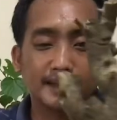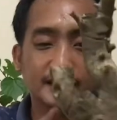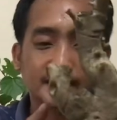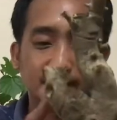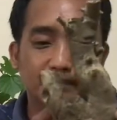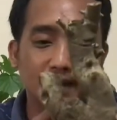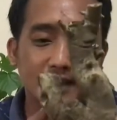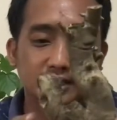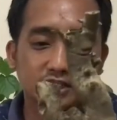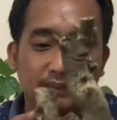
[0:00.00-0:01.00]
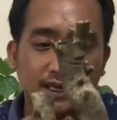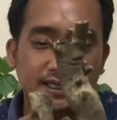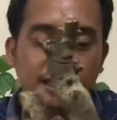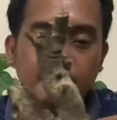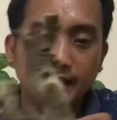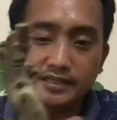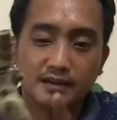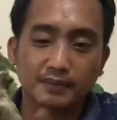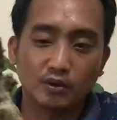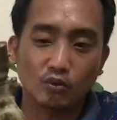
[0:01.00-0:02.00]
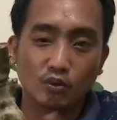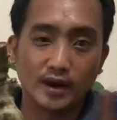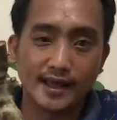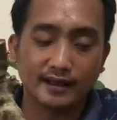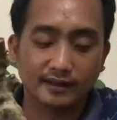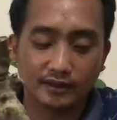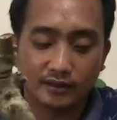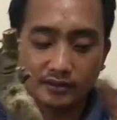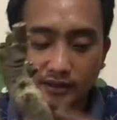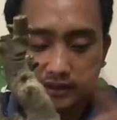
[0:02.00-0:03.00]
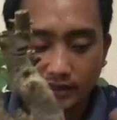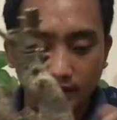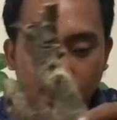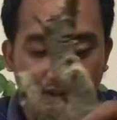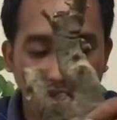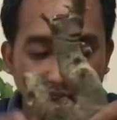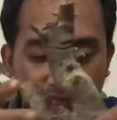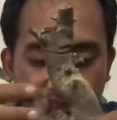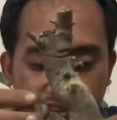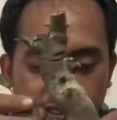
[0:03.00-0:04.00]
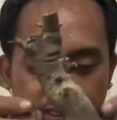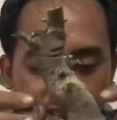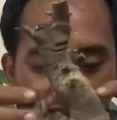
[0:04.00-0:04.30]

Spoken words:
may leading branch. May leading branch siya, pero kulang. No? What else?